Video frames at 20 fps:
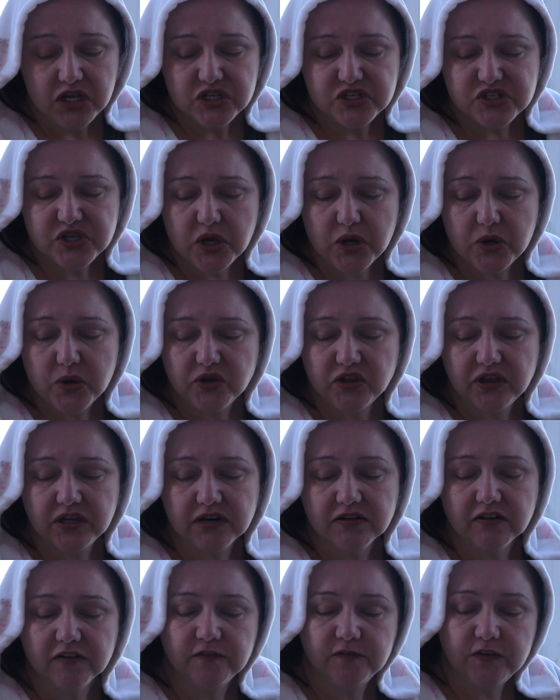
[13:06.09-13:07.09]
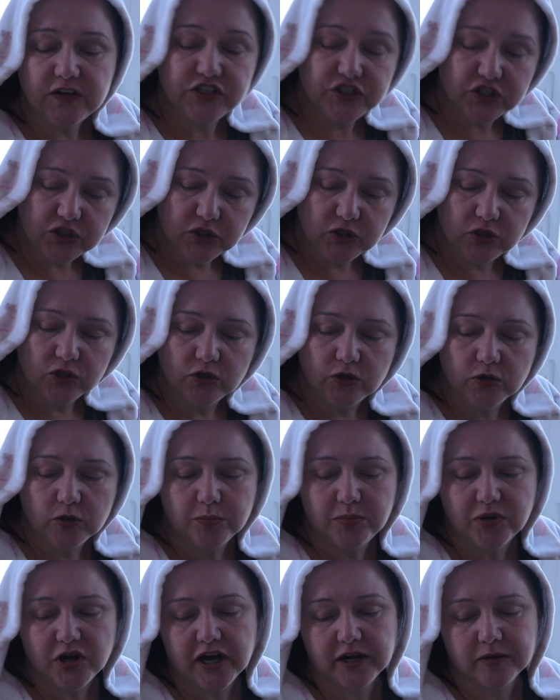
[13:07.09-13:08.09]
So their
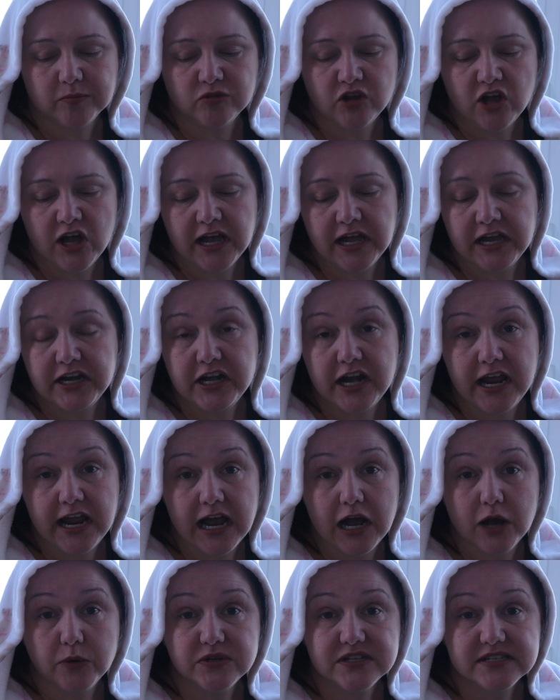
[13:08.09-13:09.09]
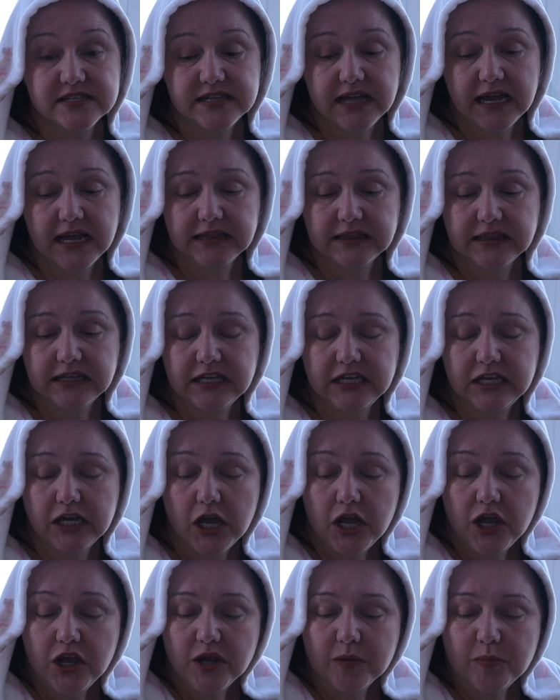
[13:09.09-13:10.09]
official bottom line now is that
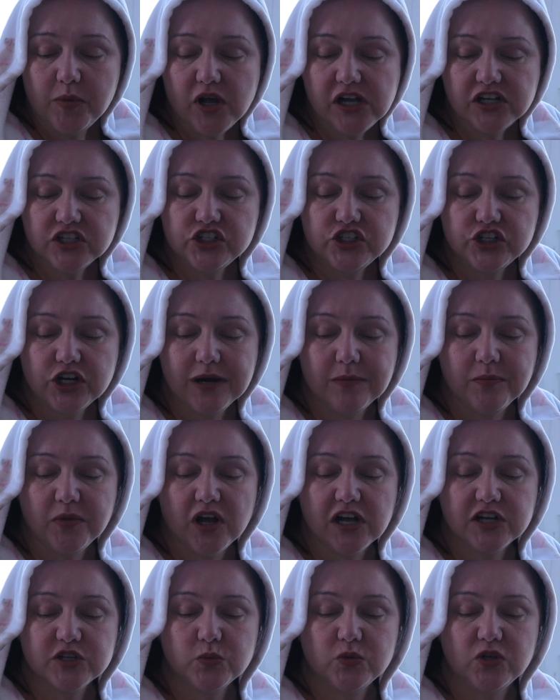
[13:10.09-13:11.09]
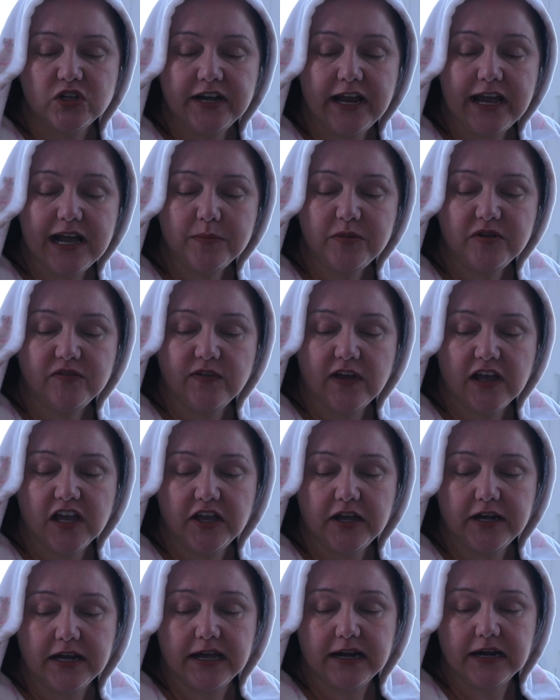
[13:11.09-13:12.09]
the Boxycharm box will now be
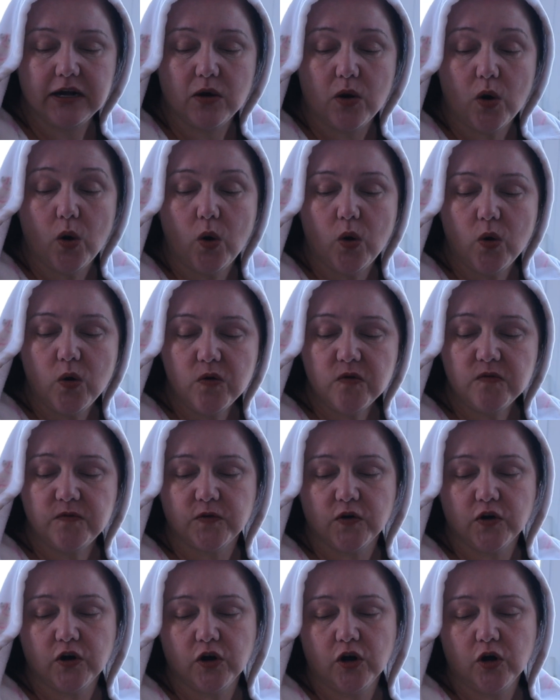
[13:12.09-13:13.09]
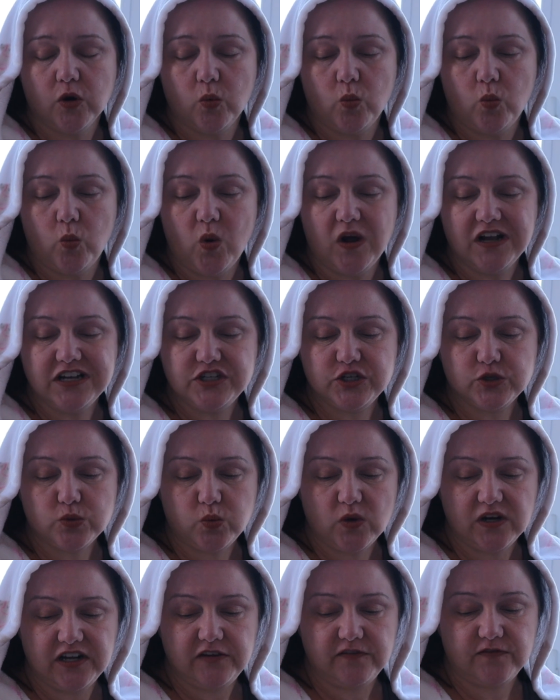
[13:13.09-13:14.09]
valued at over
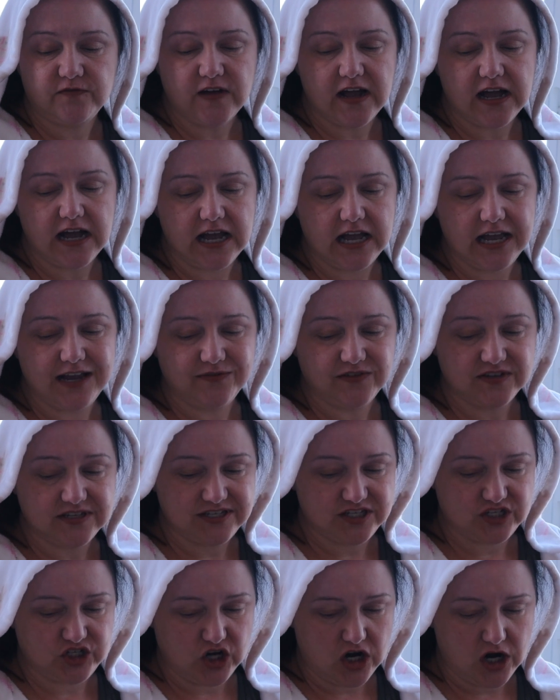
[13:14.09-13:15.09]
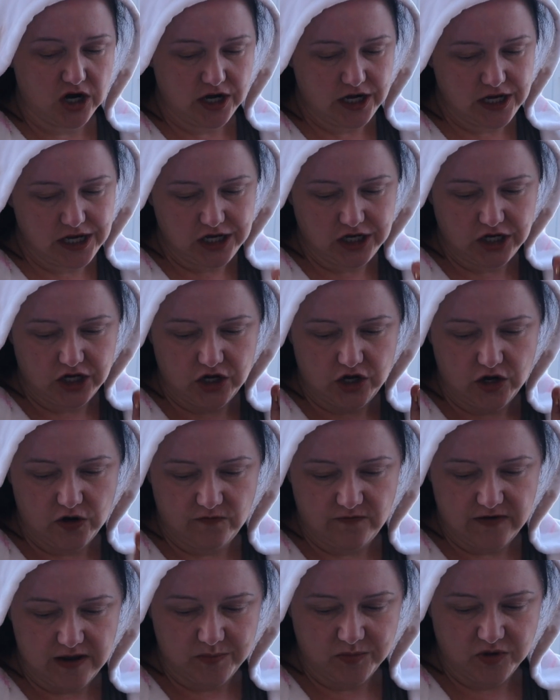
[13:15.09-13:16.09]
$125 starting
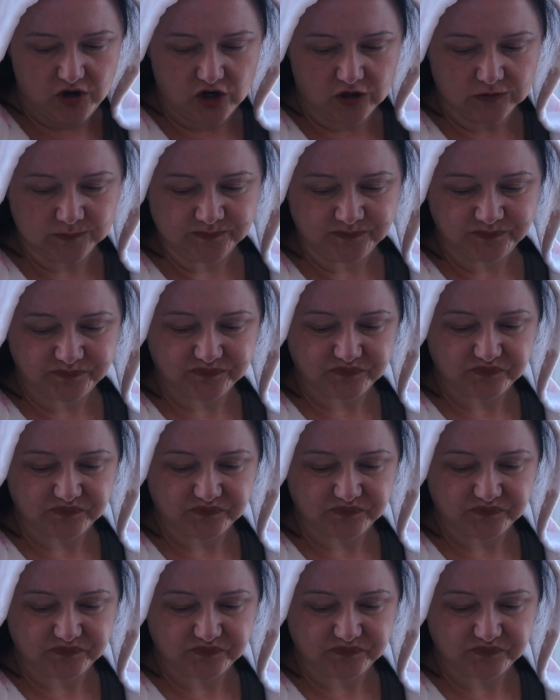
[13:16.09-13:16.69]
November.